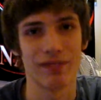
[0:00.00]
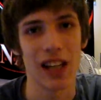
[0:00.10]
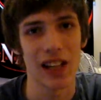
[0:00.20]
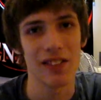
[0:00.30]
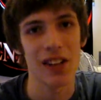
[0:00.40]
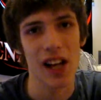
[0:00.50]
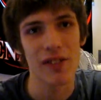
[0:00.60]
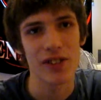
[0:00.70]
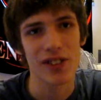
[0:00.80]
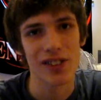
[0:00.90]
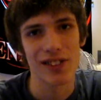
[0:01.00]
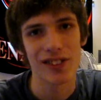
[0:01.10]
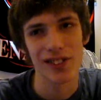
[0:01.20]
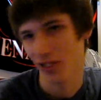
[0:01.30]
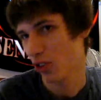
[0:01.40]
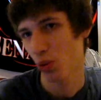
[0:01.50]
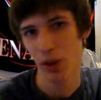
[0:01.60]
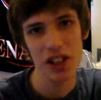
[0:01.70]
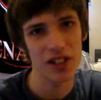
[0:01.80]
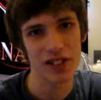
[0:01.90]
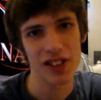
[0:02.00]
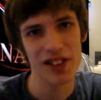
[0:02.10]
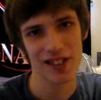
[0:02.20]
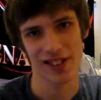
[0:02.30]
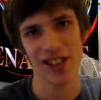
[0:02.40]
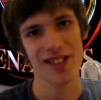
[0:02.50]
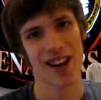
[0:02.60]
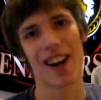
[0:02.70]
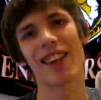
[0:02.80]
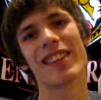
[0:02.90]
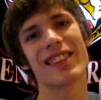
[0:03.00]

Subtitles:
alright, whatevs. Cool beans. He's a centaur.